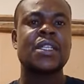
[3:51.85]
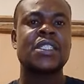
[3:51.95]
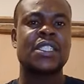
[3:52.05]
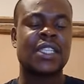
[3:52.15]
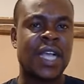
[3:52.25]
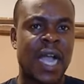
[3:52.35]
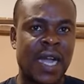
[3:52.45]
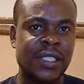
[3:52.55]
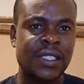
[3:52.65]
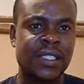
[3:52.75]

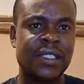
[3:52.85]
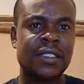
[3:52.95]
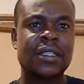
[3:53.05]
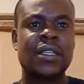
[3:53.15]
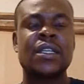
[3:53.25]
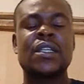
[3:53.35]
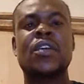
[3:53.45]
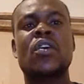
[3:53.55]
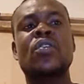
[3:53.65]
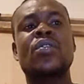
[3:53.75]
jihad, the
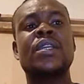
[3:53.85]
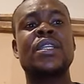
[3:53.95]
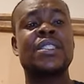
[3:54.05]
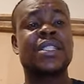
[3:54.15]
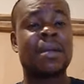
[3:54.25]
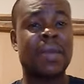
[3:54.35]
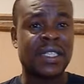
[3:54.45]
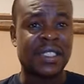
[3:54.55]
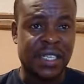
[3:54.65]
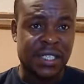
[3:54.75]
ongoing
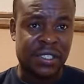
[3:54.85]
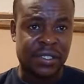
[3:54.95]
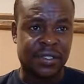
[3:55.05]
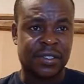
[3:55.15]
Islamization,